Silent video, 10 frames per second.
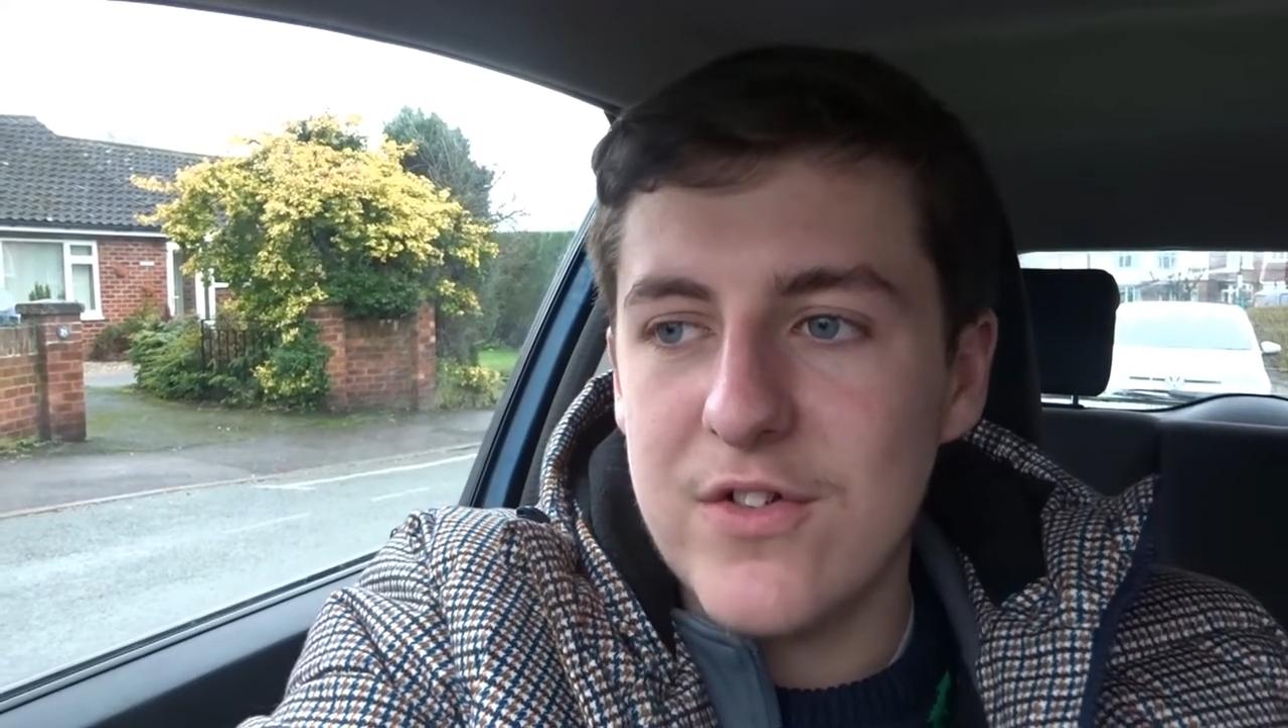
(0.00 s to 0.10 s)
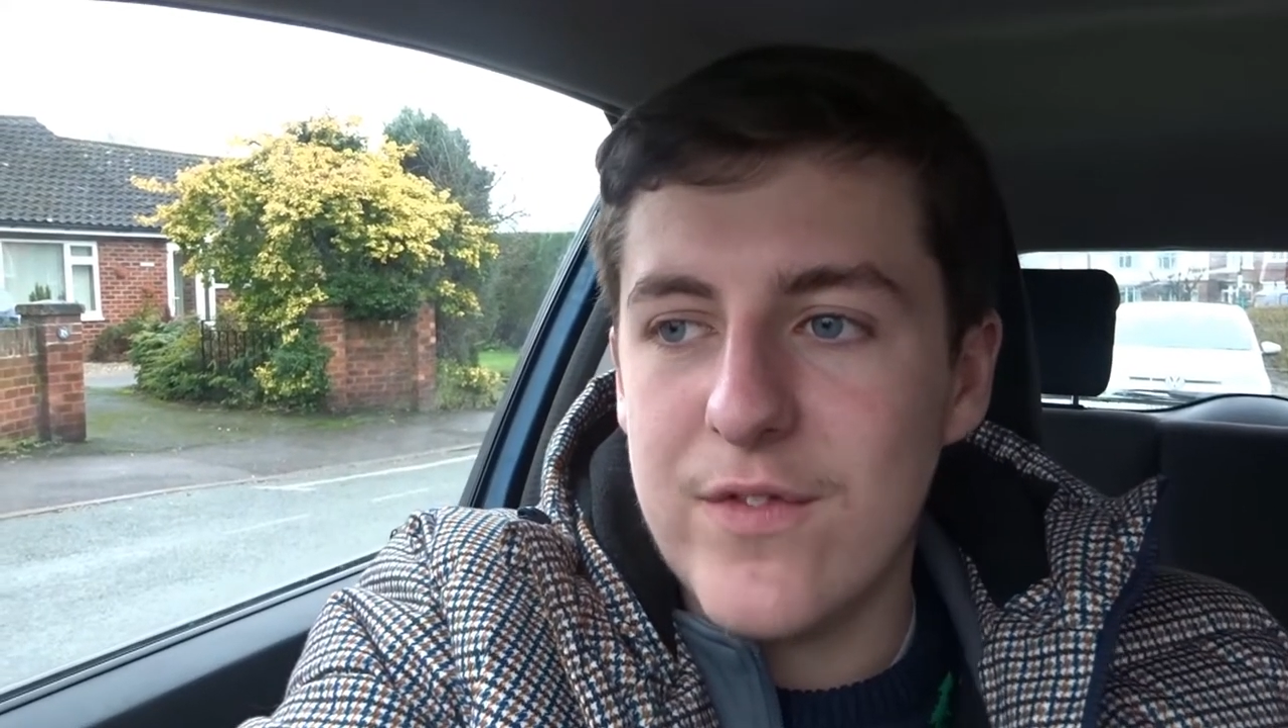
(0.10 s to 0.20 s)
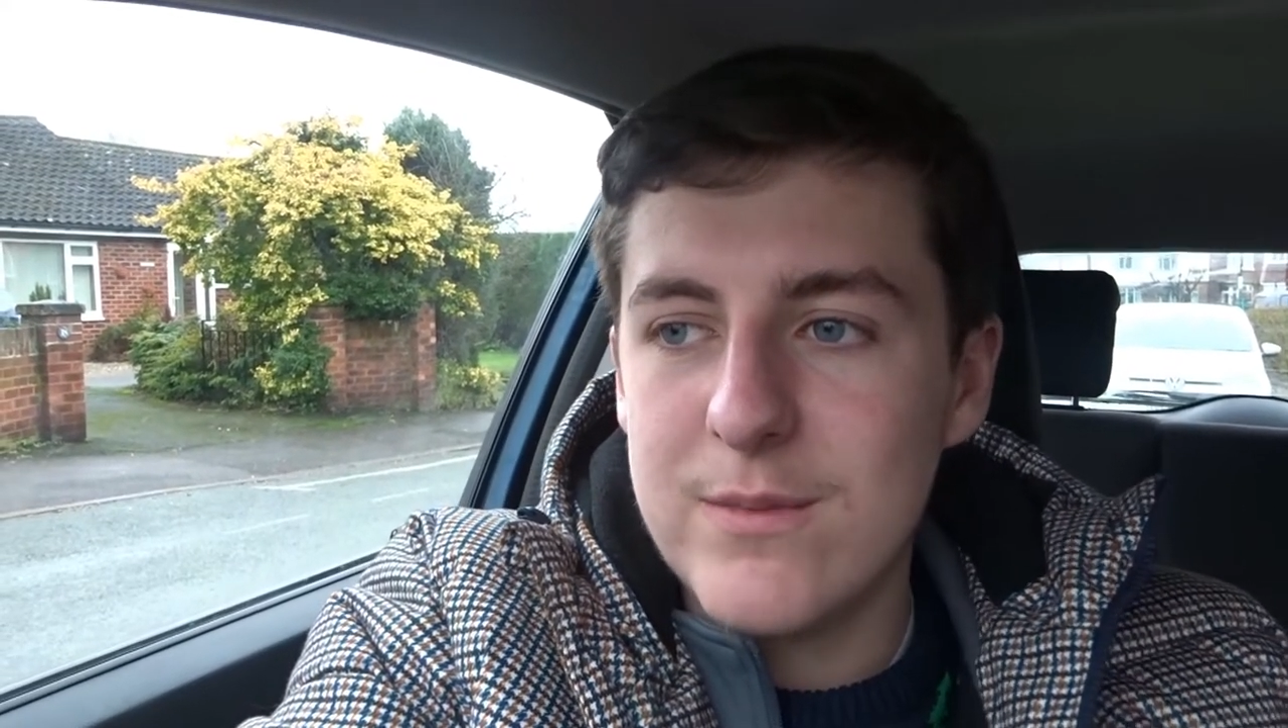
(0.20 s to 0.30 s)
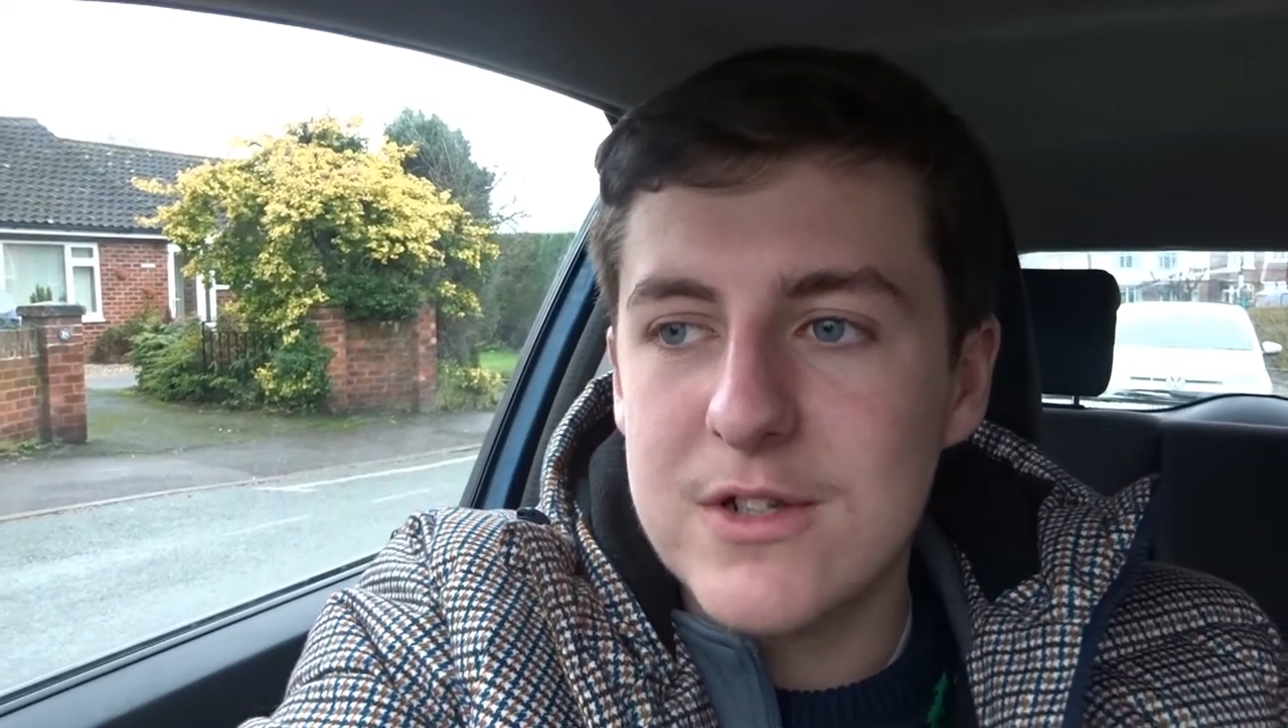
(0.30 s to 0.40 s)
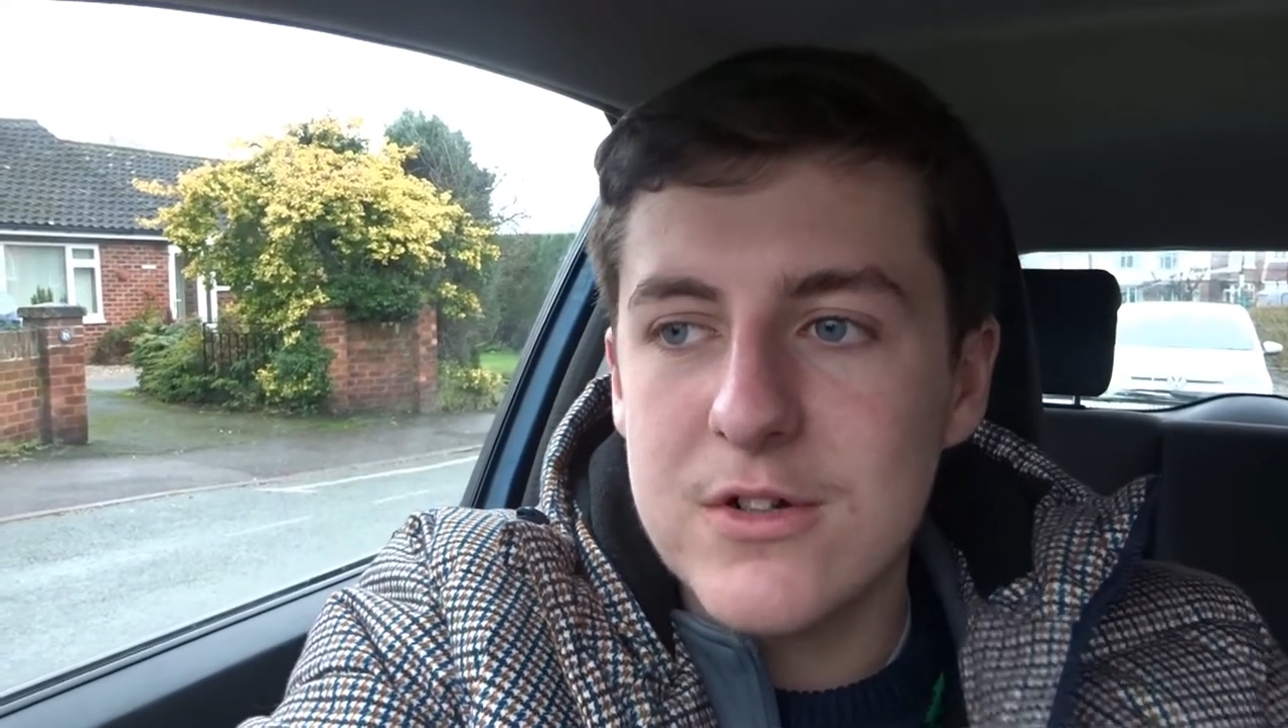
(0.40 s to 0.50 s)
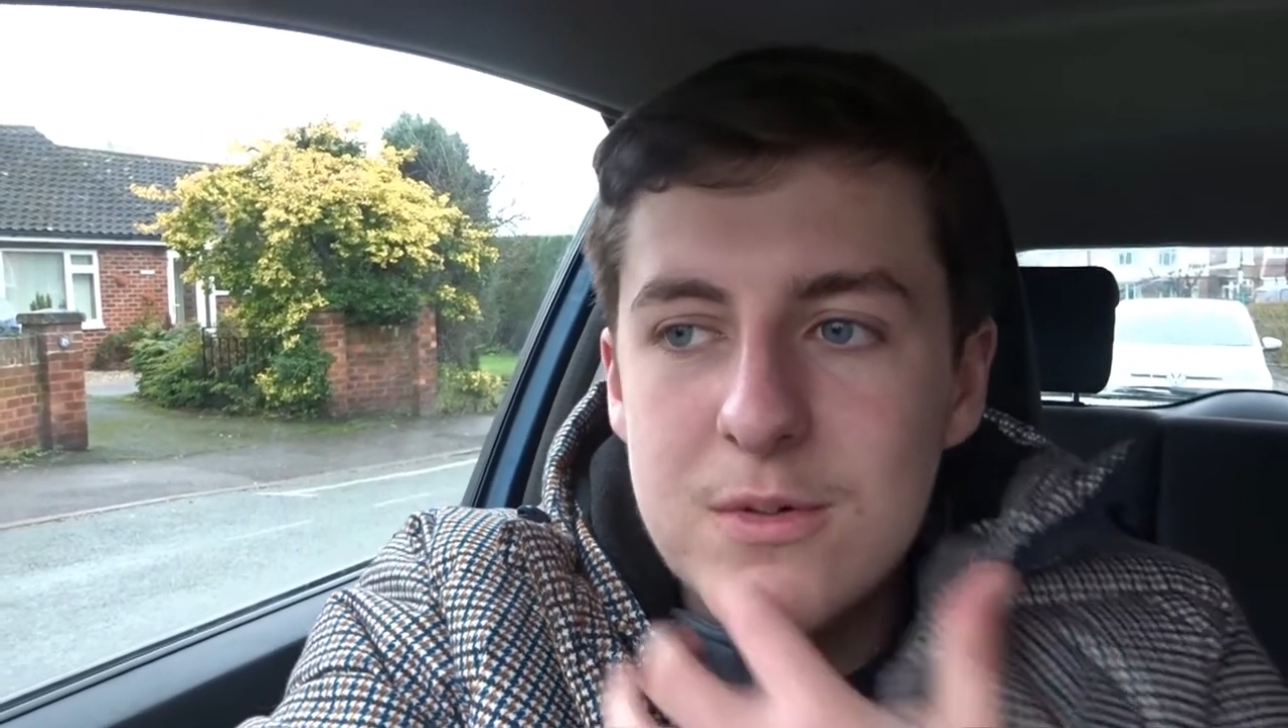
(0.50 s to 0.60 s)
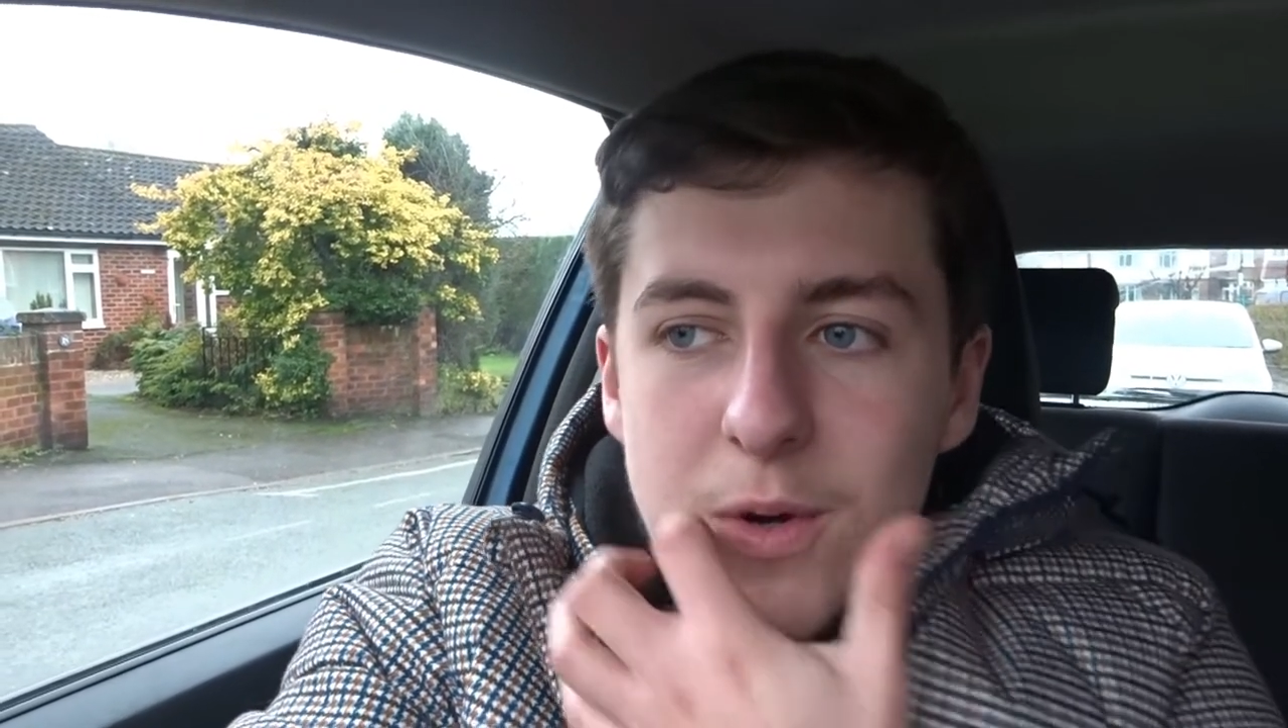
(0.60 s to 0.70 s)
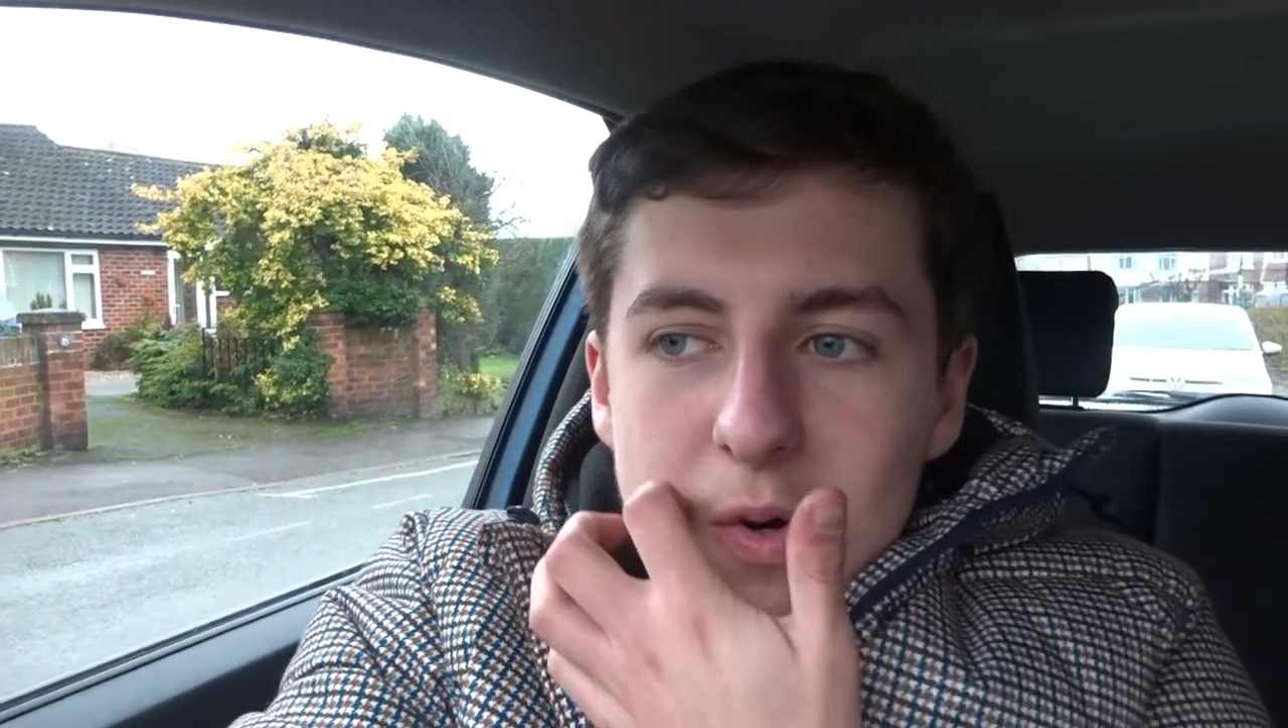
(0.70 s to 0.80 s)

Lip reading: group from school.